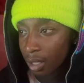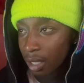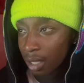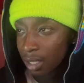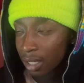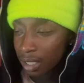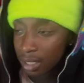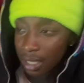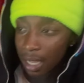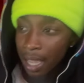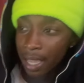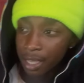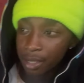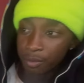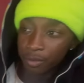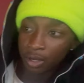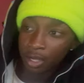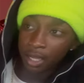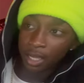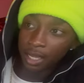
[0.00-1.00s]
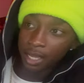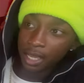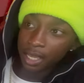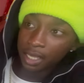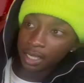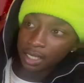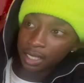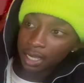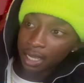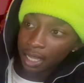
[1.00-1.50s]
This an 8
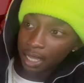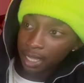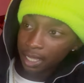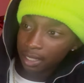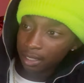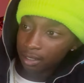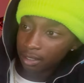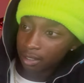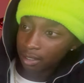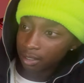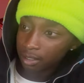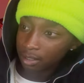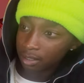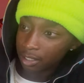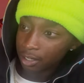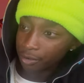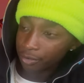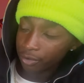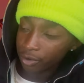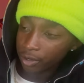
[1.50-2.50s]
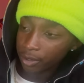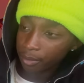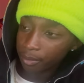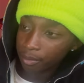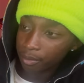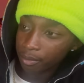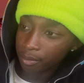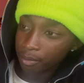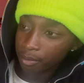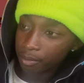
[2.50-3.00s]
because he got different
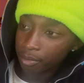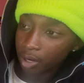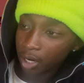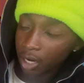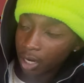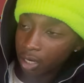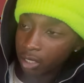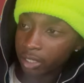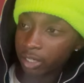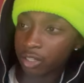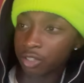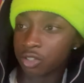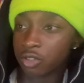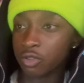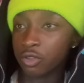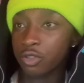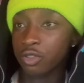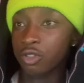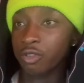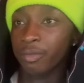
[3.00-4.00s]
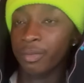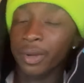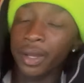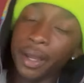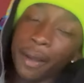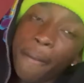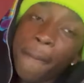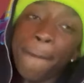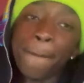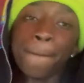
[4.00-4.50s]
brown in the shoe, but